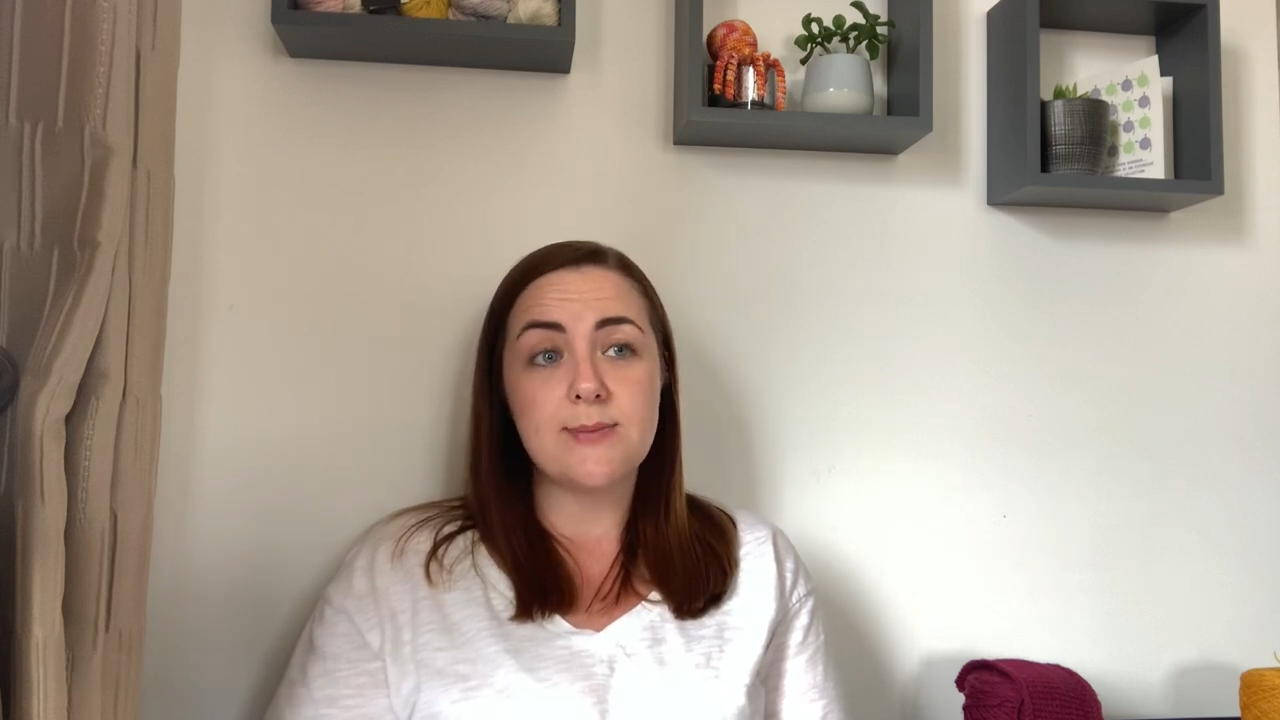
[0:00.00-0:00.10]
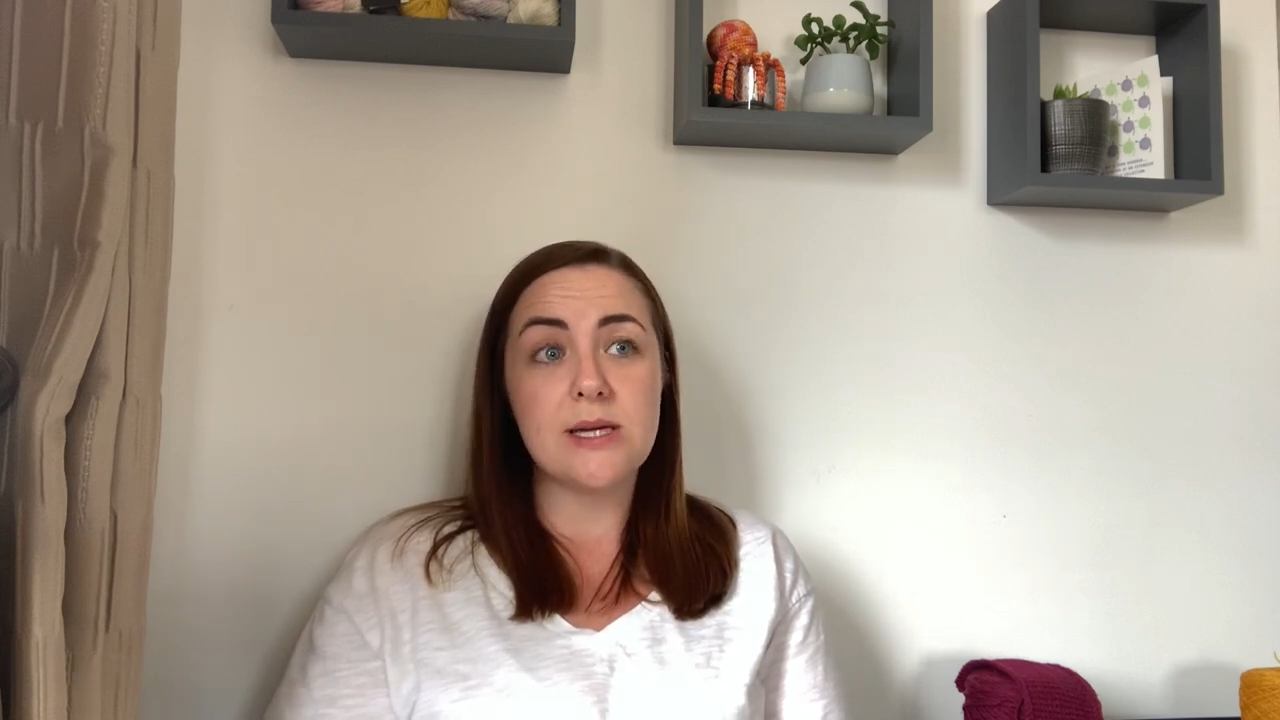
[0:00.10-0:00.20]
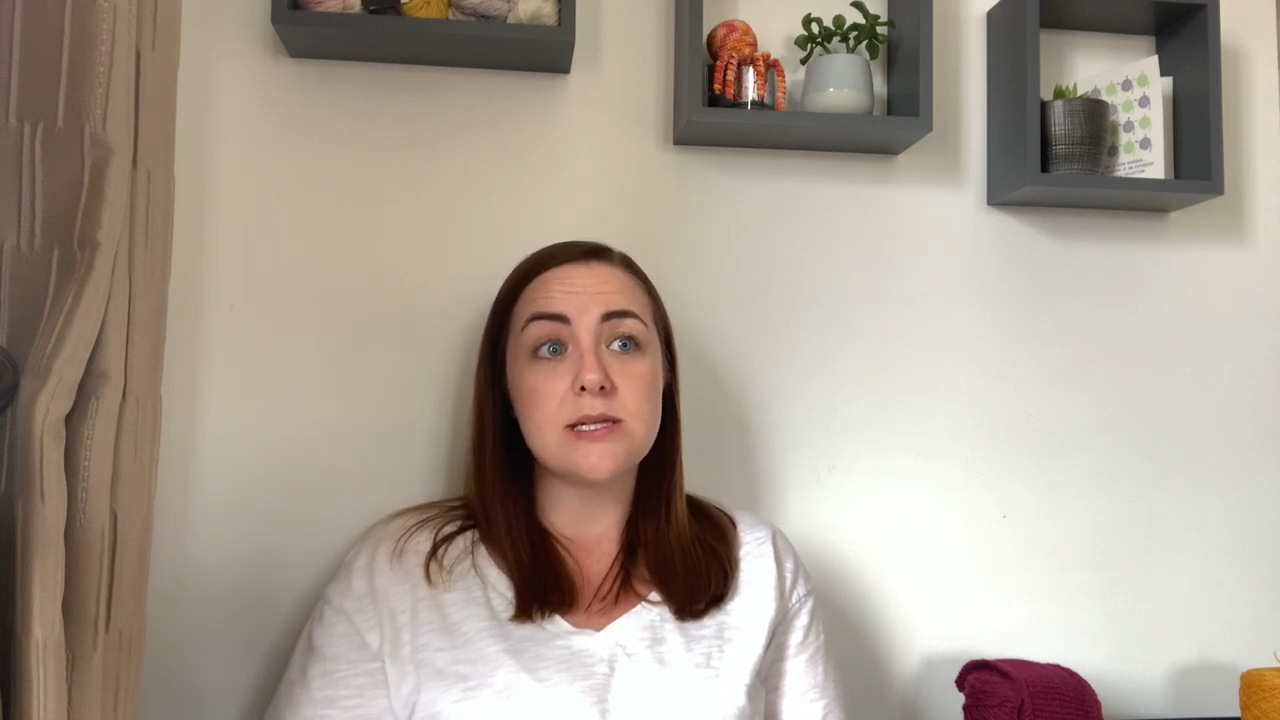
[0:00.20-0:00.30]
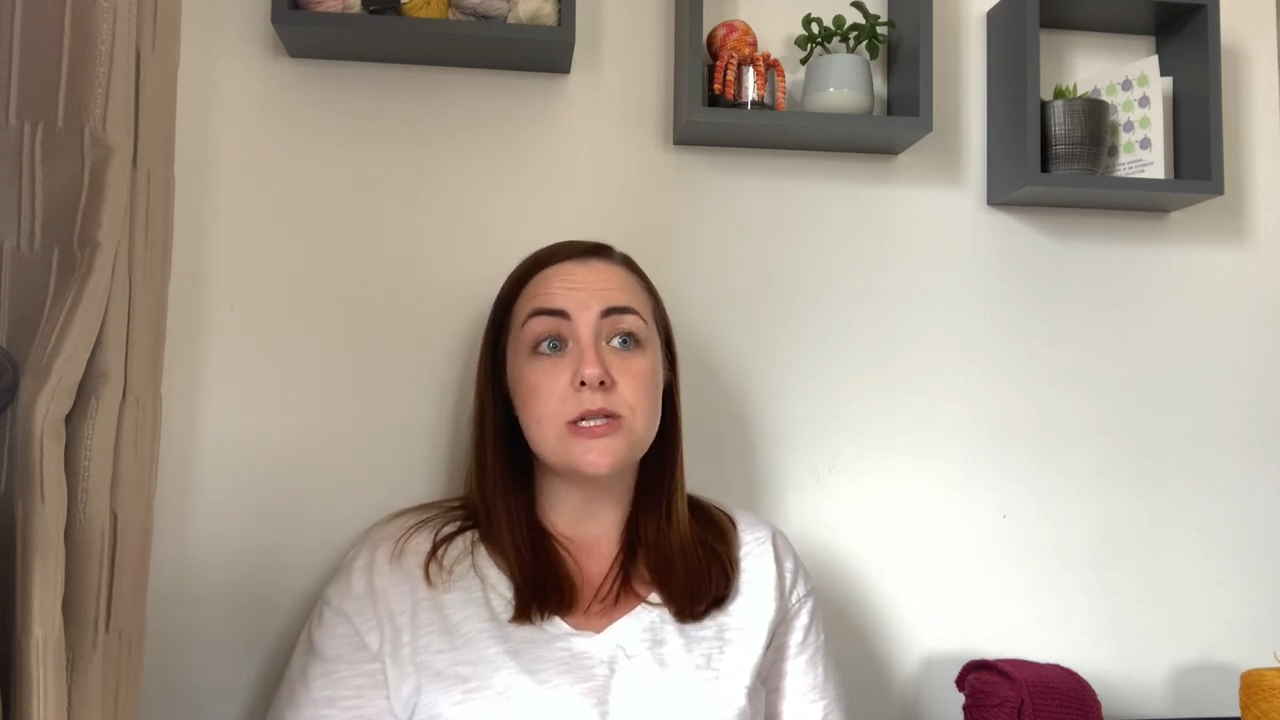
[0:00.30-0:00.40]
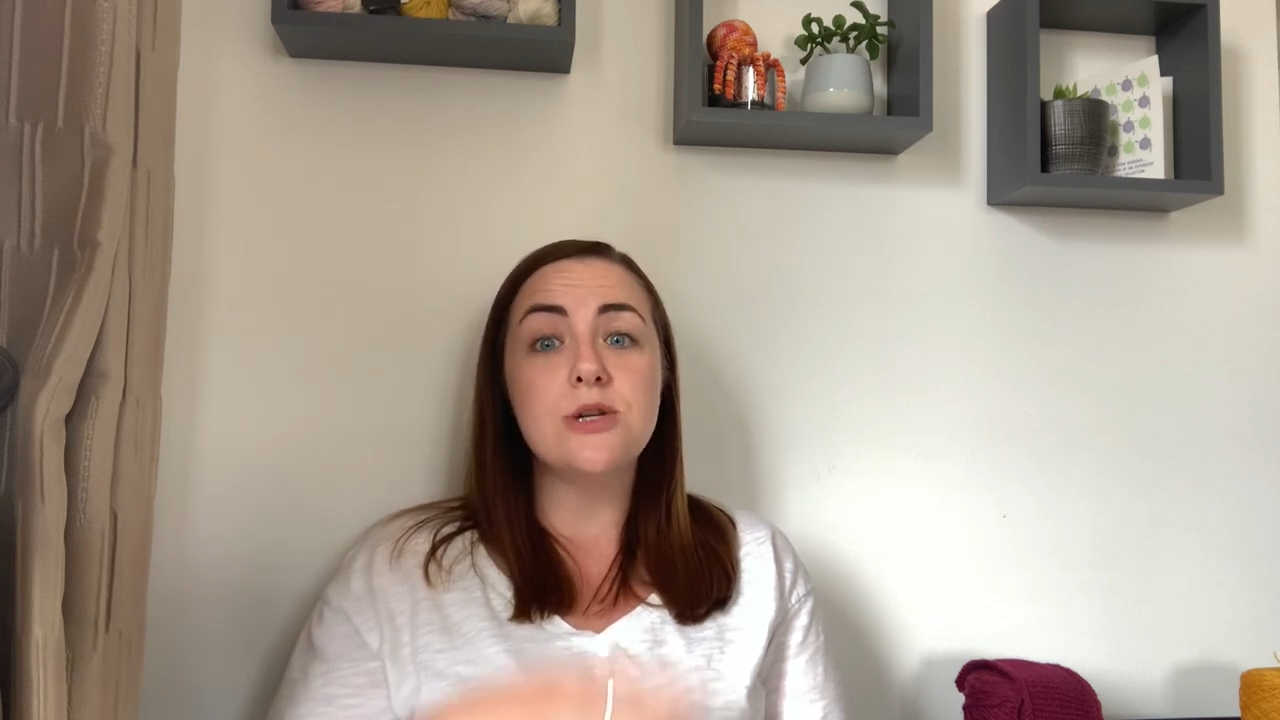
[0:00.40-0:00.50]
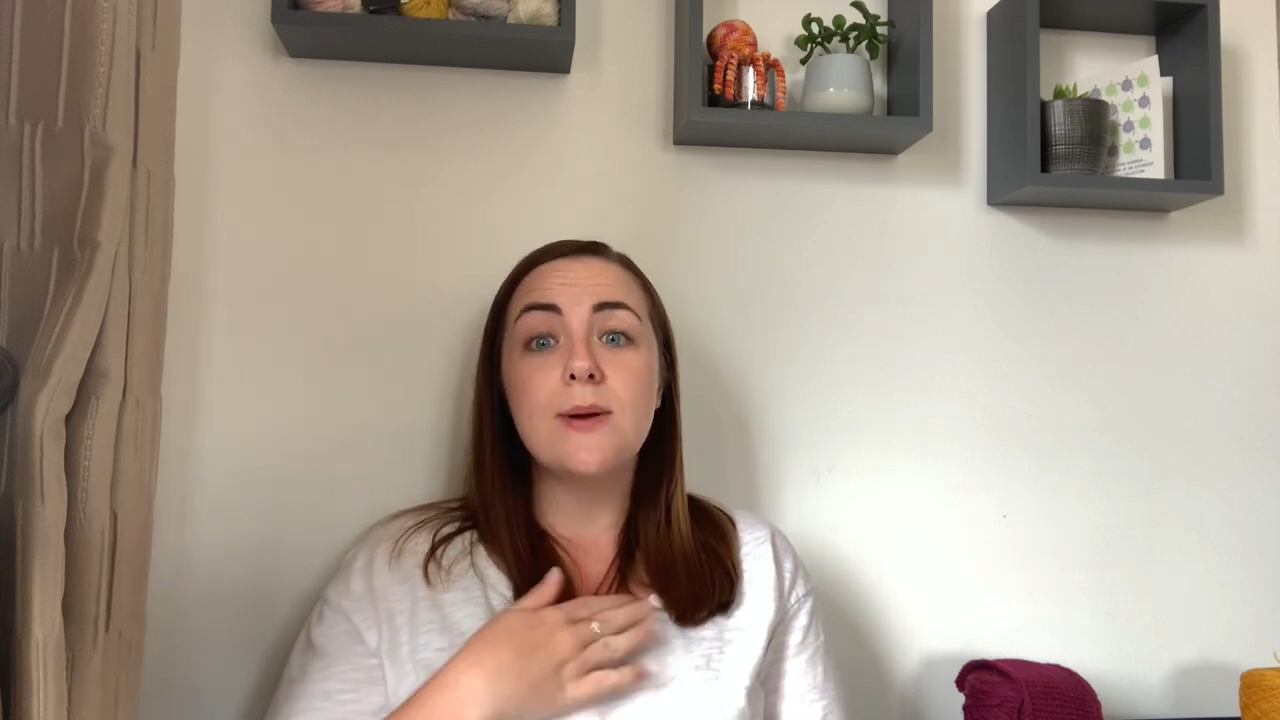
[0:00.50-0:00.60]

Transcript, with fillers: because I do